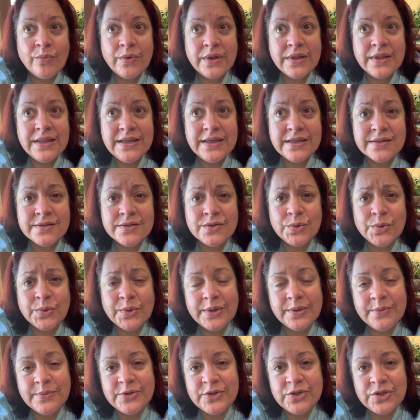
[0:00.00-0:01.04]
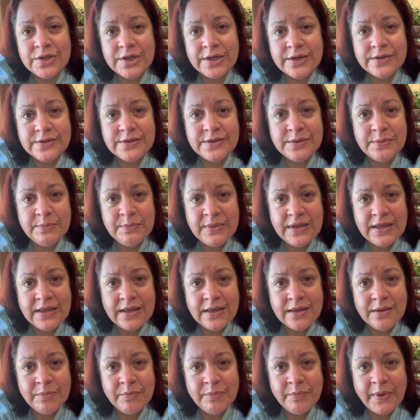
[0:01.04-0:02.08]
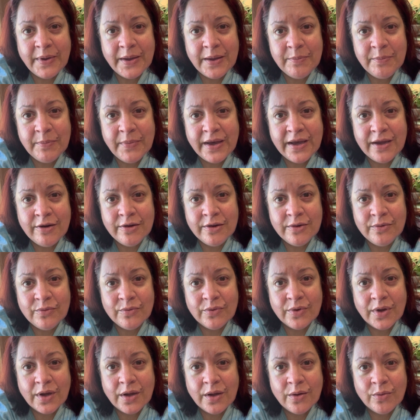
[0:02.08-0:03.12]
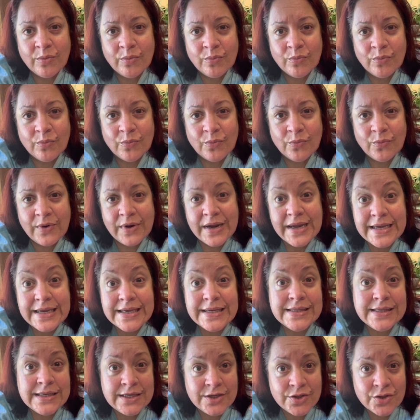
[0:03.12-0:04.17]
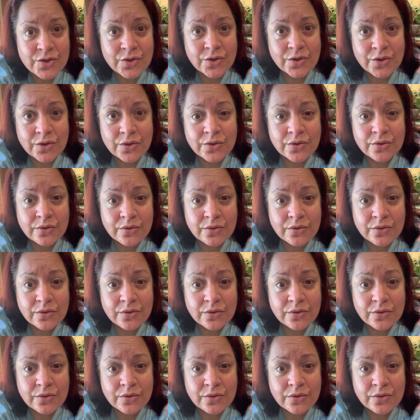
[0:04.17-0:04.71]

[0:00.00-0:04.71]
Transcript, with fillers: this story was shared to me by my um, Reiki teacher.